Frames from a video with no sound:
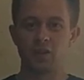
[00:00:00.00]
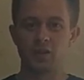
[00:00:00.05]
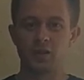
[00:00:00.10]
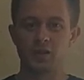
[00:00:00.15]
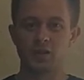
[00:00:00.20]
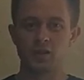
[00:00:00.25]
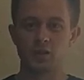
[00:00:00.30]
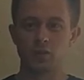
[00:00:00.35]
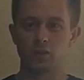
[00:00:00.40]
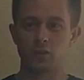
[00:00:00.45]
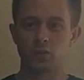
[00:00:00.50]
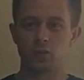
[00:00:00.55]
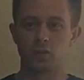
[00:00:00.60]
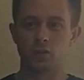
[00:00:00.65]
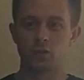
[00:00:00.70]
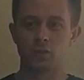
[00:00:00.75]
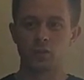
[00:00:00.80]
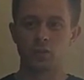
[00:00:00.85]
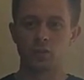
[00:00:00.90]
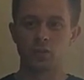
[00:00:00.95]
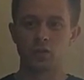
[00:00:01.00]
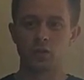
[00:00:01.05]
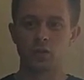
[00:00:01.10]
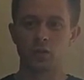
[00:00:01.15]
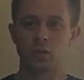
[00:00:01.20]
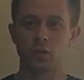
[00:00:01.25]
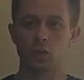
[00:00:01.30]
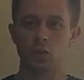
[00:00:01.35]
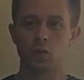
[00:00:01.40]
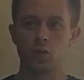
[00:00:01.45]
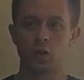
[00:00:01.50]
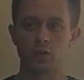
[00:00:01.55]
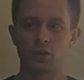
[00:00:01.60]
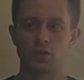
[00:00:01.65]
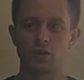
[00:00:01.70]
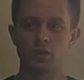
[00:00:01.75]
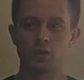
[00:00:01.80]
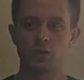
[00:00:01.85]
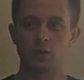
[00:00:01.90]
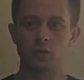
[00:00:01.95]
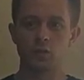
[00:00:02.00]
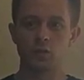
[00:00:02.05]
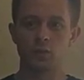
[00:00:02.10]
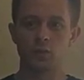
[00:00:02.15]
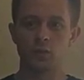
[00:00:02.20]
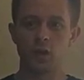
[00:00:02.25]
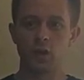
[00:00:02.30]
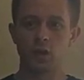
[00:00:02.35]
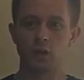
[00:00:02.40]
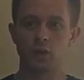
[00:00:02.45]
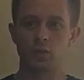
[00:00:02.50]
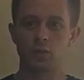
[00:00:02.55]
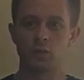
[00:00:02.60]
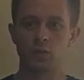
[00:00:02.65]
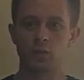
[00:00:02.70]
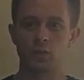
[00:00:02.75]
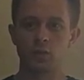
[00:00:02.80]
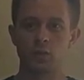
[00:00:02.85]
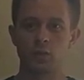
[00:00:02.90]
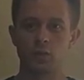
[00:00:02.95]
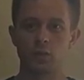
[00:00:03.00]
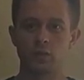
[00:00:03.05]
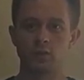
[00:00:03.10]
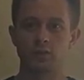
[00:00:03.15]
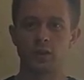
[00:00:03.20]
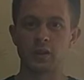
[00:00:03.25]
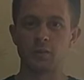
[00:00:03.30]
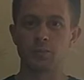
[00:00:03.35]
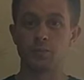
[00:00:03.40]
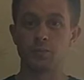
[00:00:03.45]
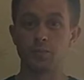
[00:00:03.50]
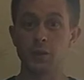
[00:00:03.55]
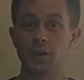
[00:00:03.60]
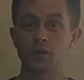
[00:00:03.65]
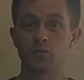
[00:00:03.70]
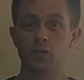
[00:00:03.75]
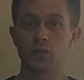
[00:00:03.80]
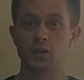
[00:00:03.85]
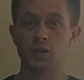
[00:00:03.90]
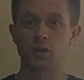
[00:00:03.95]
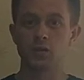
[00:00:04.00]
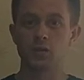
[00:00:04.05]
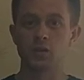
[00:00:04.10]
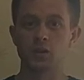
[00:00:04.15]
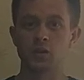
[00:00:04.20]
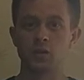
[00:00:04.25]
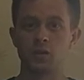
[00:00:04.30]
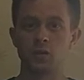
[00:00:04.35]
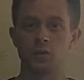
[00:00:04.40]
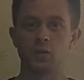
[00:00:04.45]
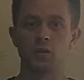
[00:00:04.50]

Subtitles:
So you want to make like big results.